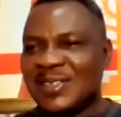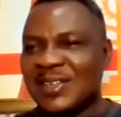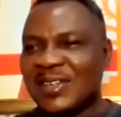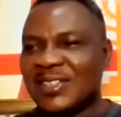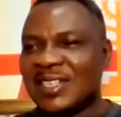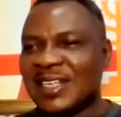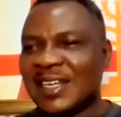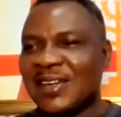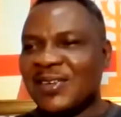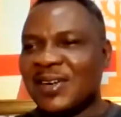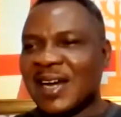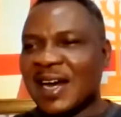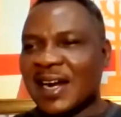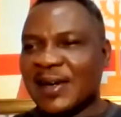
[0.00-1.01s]
you just take a
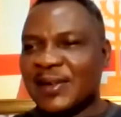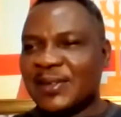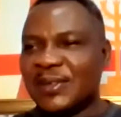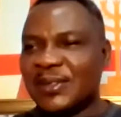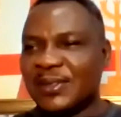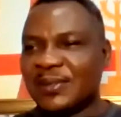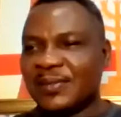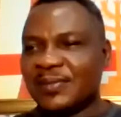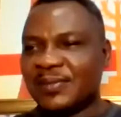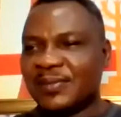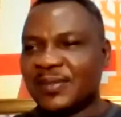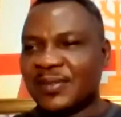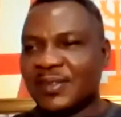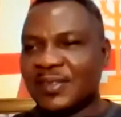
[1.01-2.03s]
look around you
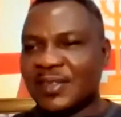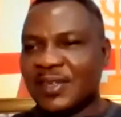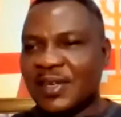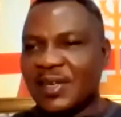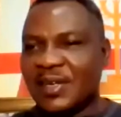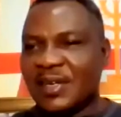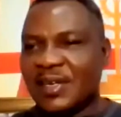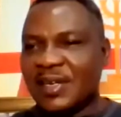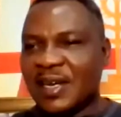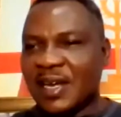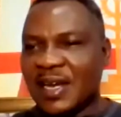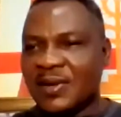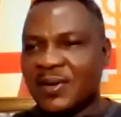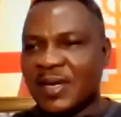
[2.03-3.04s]

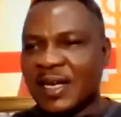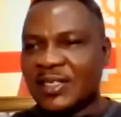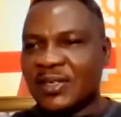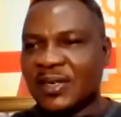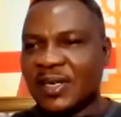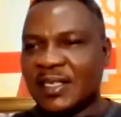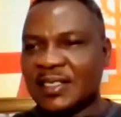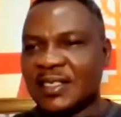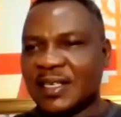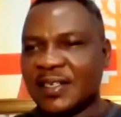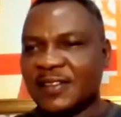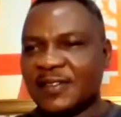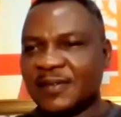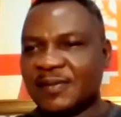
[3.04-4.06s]
and you get your
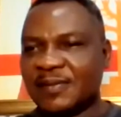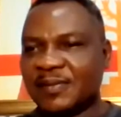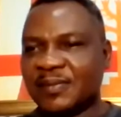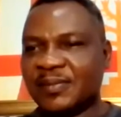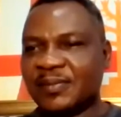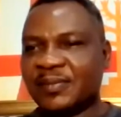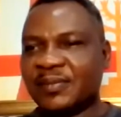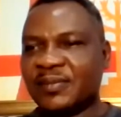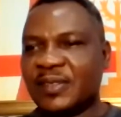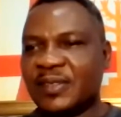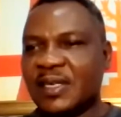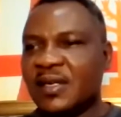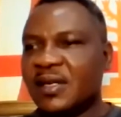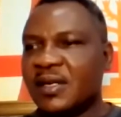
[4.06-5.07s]
answer.
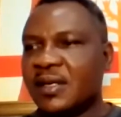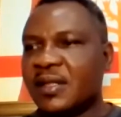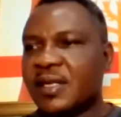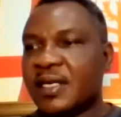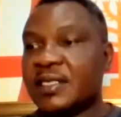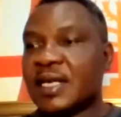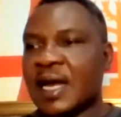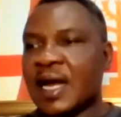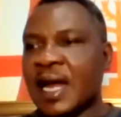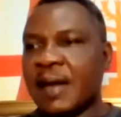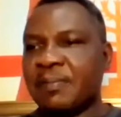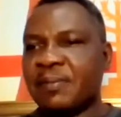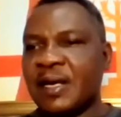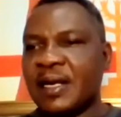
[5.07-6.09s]
Things are
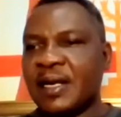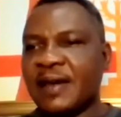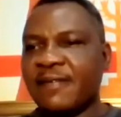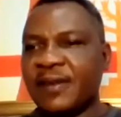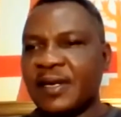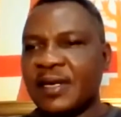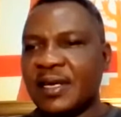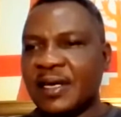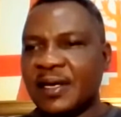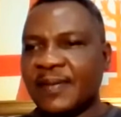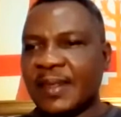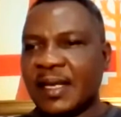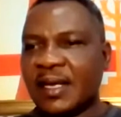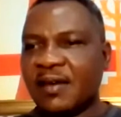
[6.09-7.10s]
happening every
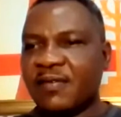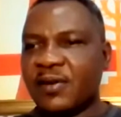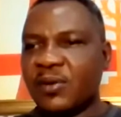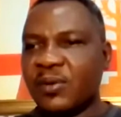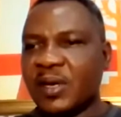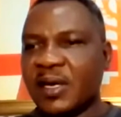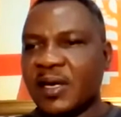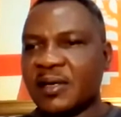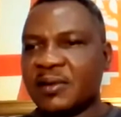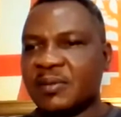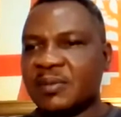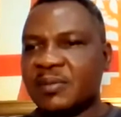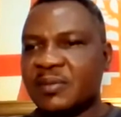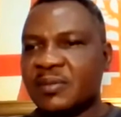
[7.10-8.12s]
day, everywhere,
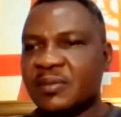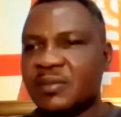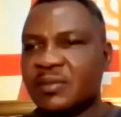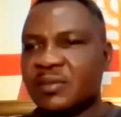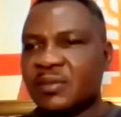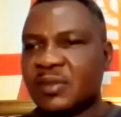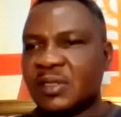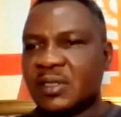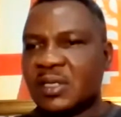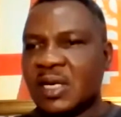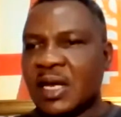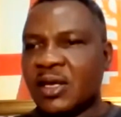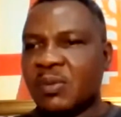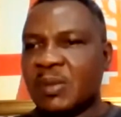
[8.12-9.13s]

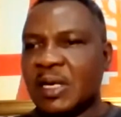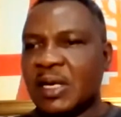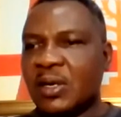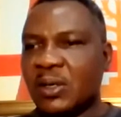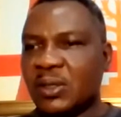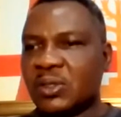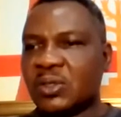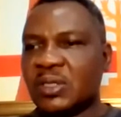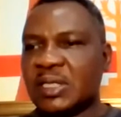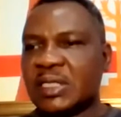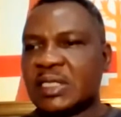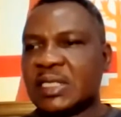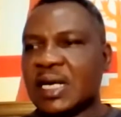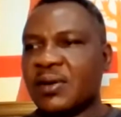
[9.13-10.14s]
that you may not
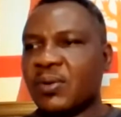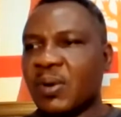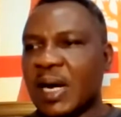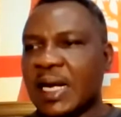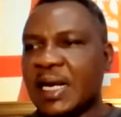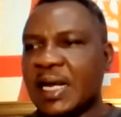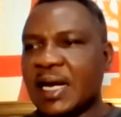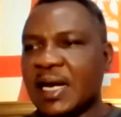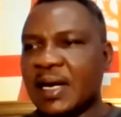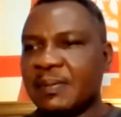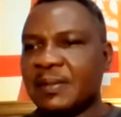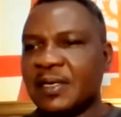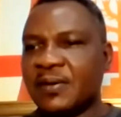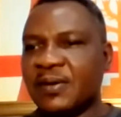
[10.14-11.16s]
understand why they are
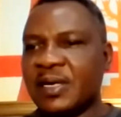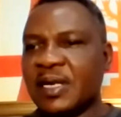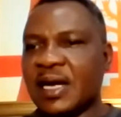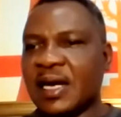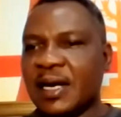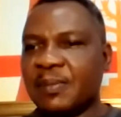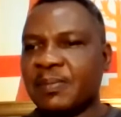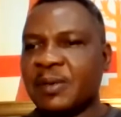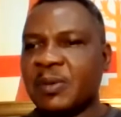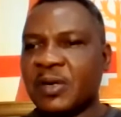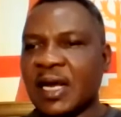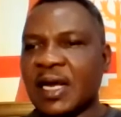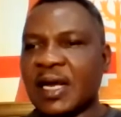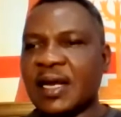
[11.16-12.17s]
happening the way they are
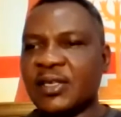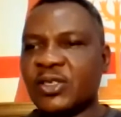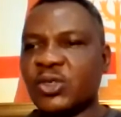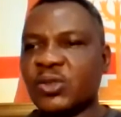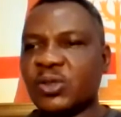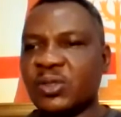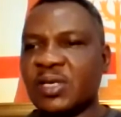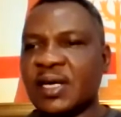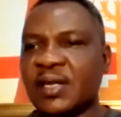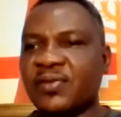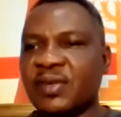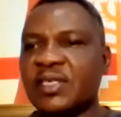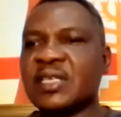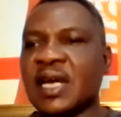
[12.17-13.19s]
happening, but I can assure you
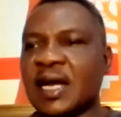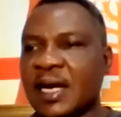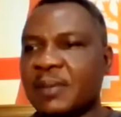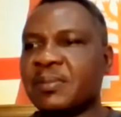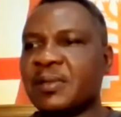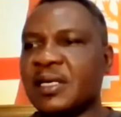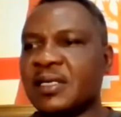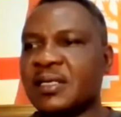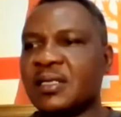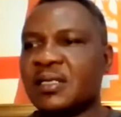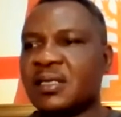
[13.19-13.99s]
that things are happening.